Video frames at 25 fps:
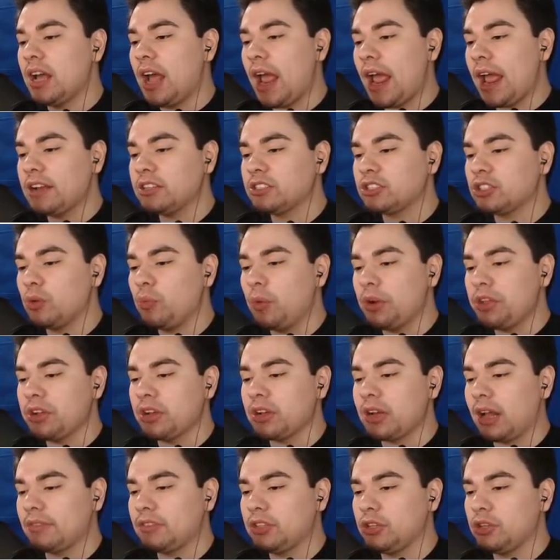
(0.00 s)
And so what
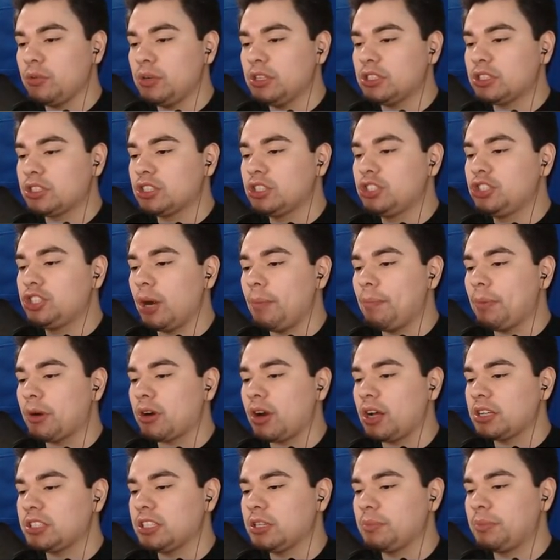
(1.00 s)
you're gonna have to do is jump
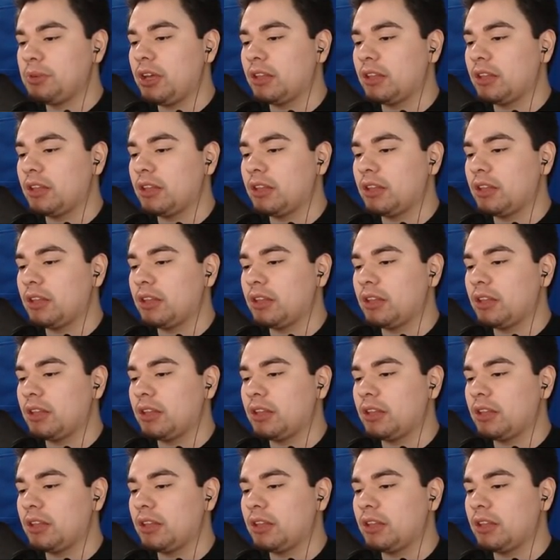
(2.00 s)
across here,